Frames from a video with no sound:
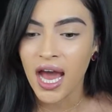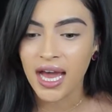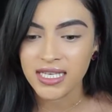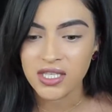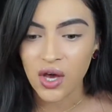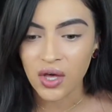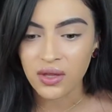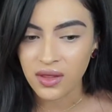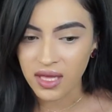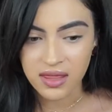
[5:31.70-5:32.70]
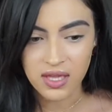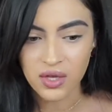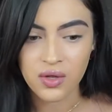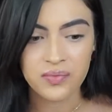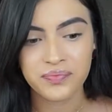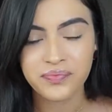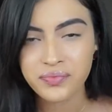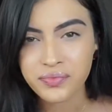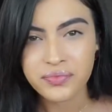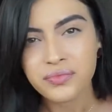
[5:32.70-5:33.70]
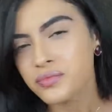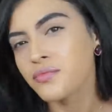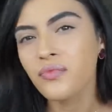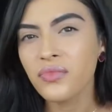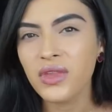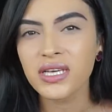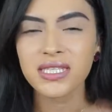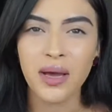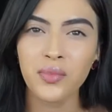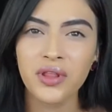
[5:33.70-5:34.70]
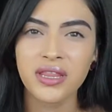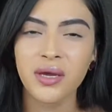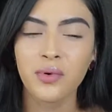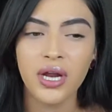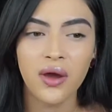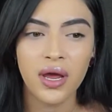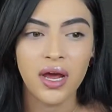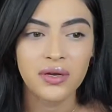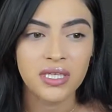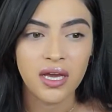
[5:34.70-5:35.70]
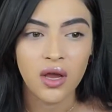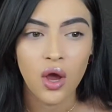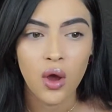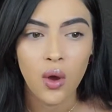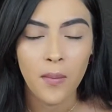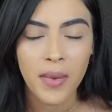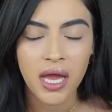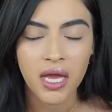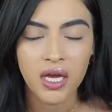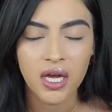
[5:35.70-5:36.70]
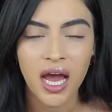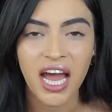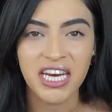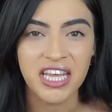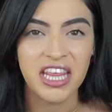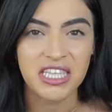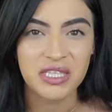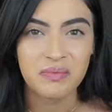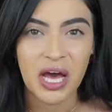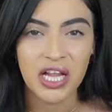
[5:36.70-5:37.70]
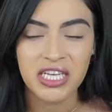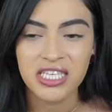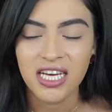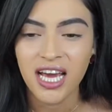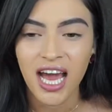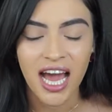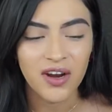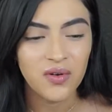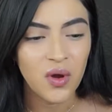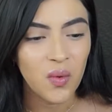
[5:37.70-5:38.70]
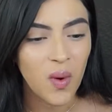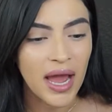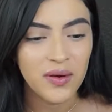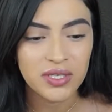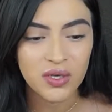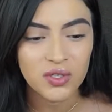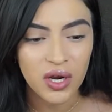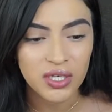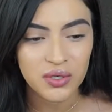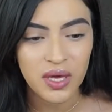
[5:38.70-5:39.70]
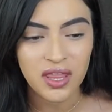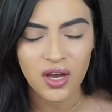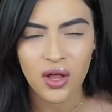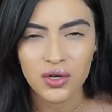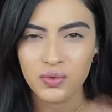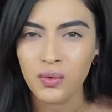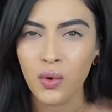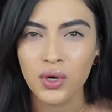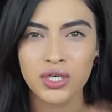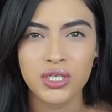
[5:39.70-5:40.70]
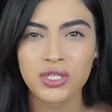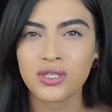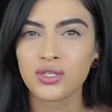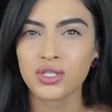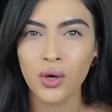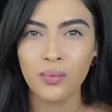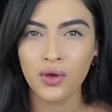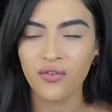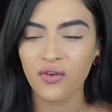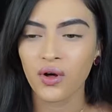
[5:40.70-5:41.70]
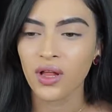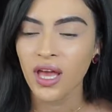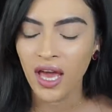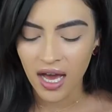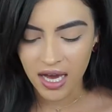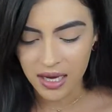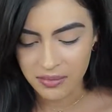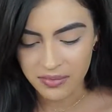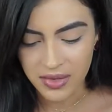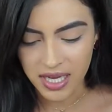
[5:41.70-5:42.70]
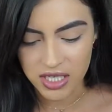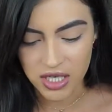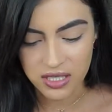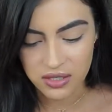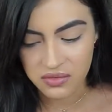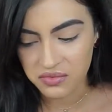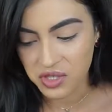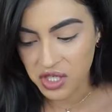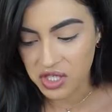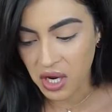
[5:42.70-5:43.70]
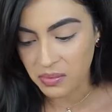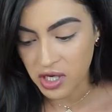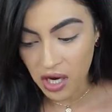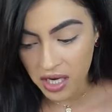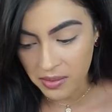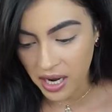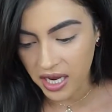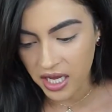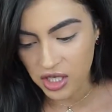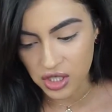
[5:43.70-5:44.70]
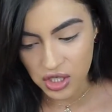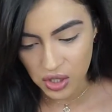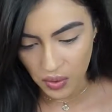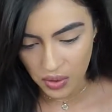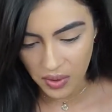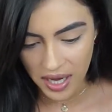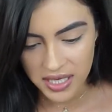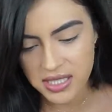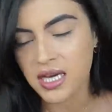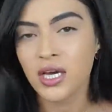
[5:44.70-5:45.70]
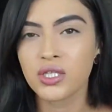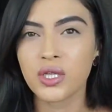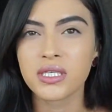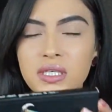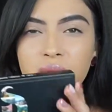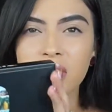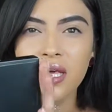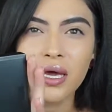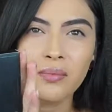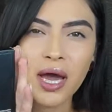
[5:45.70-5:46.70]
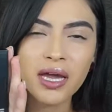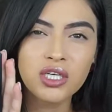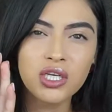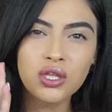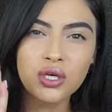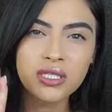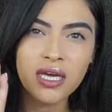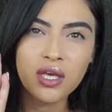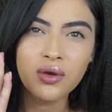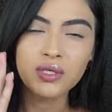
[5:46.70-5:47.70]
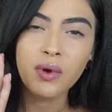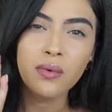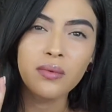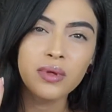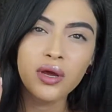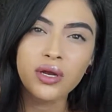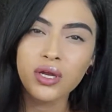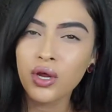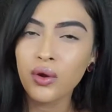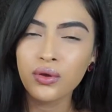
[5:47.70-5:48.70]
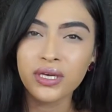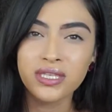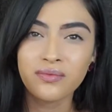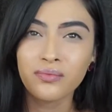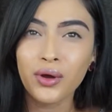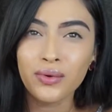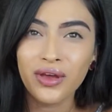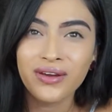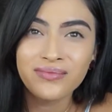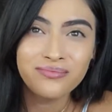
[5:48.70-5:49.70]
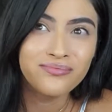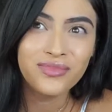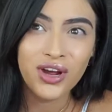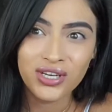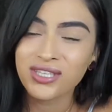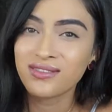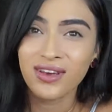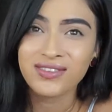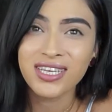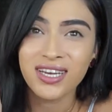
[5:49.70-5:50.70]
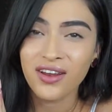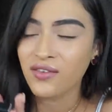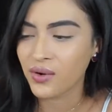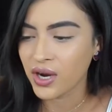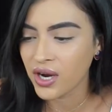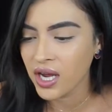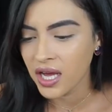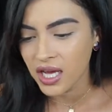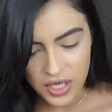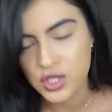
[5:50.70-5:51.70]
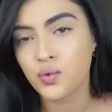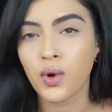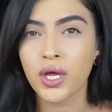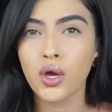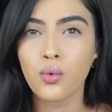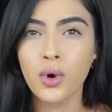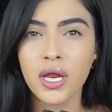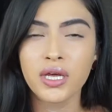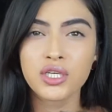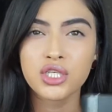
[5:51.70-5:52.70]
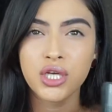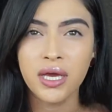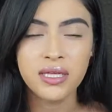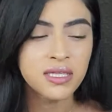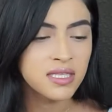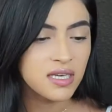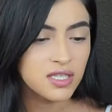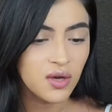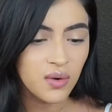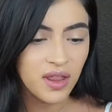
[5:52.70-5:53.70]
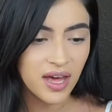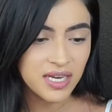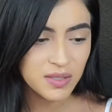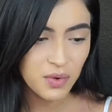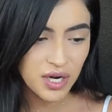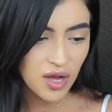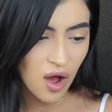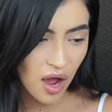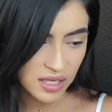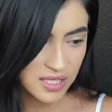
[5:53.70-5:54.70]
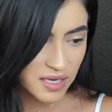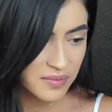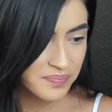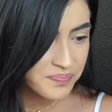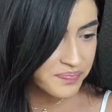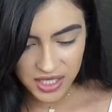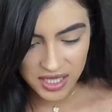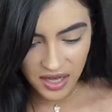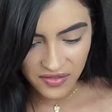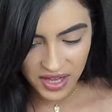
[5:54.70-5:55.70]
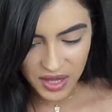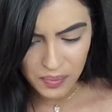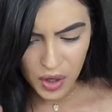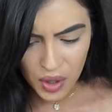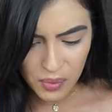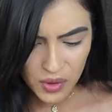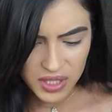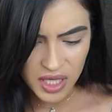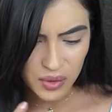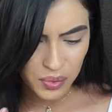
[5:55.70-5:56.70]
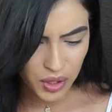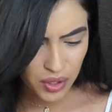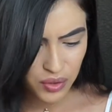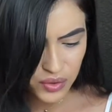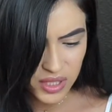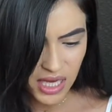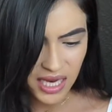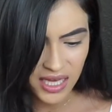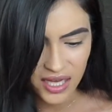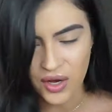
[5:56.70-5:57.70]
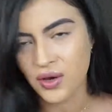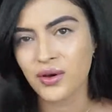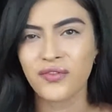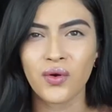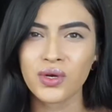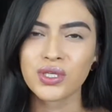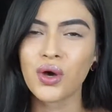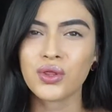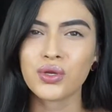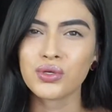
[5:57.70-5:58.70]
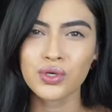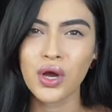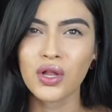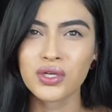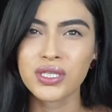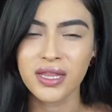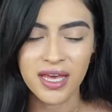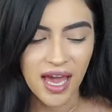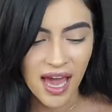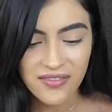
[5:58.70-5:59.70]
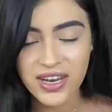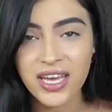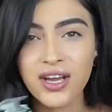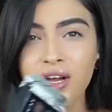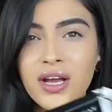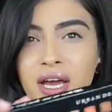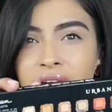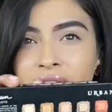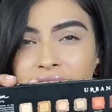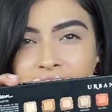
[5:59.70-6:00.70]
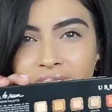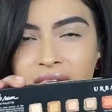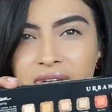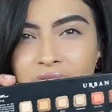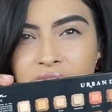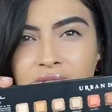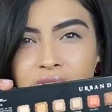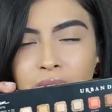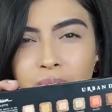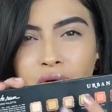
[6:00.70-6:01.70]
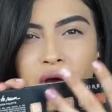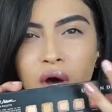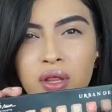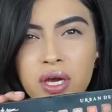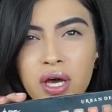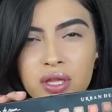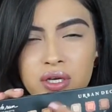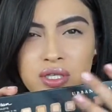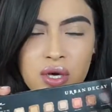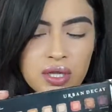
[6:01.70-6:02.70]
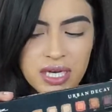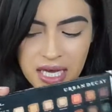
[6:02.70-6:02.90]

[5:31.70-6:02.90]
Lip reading: I saw like the little sample that they put out, and I was like, I need this palette. I don't know why I was so drawn to it. The colors were gorgeous, so beautiful. I guess I should stop talking about it and just show you guys. So this is what the packaging looks like. You guys probably already know. You guys probably have seen it everywhere. You get 21 shades, so that is pretty awesome. Just love like the purples and the blues, and like of course all the neutral colors that they have in here. And I like how they put all the colors, all the